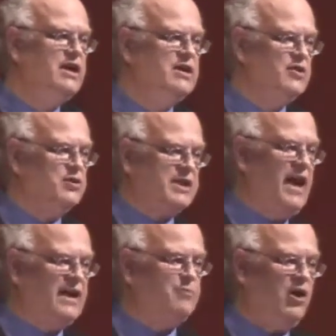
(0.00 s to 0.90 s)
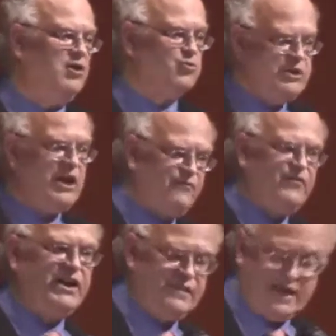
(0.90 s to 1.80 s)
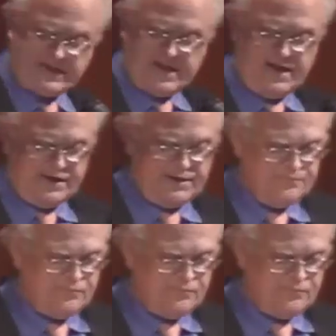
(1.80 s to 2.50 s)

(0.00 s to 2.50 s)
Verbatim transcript: those cannonballs would not in that cannon.